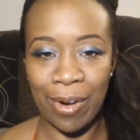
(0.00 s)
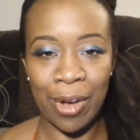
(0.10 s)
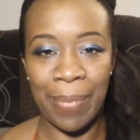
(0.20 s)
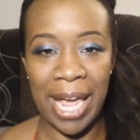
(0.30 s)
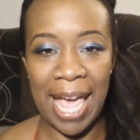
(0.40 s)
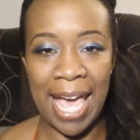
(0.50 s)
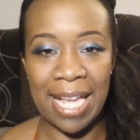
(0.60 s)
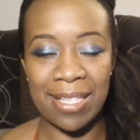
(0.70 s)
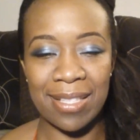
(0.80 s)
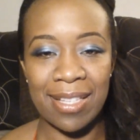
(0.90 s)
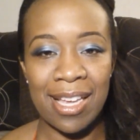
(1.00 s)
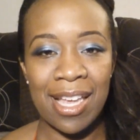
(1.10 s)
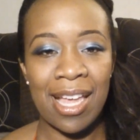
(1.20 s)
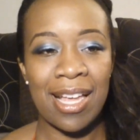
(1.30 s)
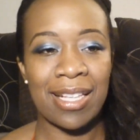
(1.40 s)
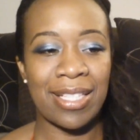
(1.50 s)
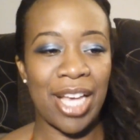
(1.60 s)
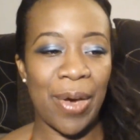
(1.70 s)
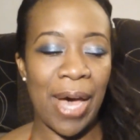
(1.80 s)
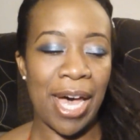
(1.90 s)
on my ends. So,
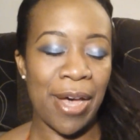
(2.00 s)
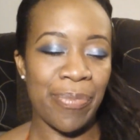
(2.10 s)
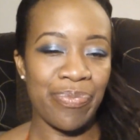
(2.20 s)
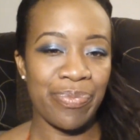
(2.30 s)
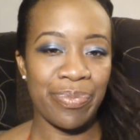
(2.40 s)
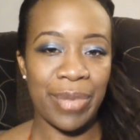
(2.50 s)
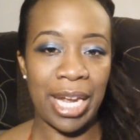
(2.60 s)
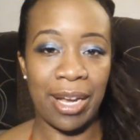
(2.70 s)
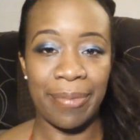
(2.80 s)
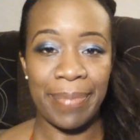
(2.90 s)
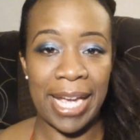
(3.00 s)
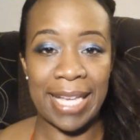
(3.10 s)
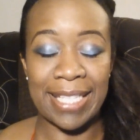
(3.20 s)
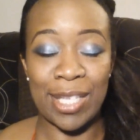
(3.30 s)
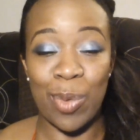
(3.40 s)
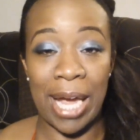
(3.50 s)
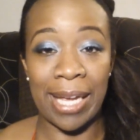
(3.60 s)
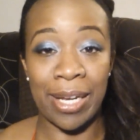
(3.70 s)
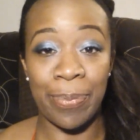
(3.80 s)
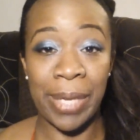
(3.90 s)
I guess that's why
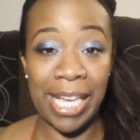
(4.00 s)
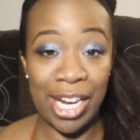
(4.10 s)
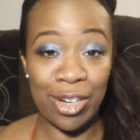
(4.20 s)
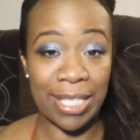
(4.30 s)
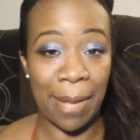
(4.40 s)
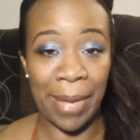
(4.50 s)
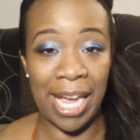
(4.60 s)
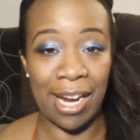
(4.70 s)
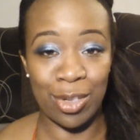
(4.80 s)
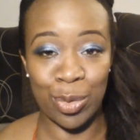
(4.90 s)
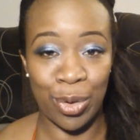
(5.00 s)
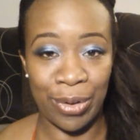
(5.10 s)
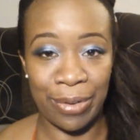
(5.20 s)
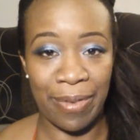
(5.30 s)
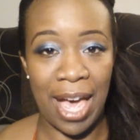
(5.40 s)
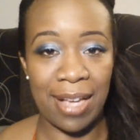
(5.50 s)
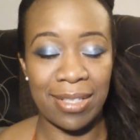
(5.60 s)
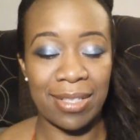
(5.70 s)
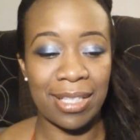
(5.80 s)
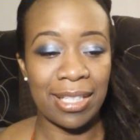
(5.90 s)
it appears that my hair is growing
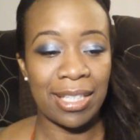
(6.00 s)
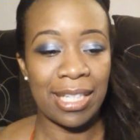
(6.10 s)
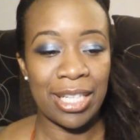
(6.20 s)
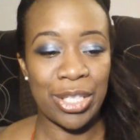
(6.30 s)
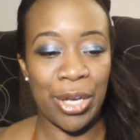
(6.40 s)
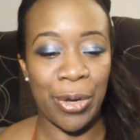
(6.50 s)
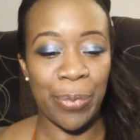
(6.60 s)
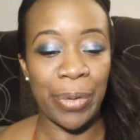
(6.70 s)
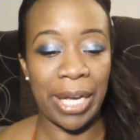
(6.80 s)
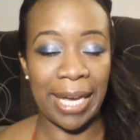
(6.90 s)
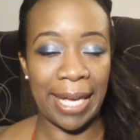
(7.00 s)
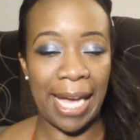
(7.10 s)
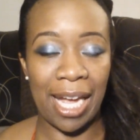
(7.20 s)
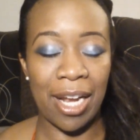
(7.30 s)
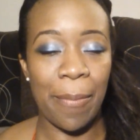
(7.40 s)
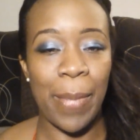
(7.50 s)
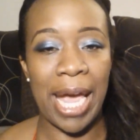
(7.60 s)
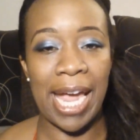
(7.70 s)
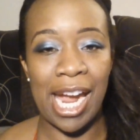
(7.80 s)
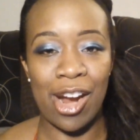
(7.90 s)
fast. So, but again, my
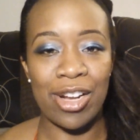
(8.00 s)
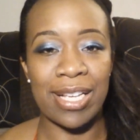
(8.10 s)
hair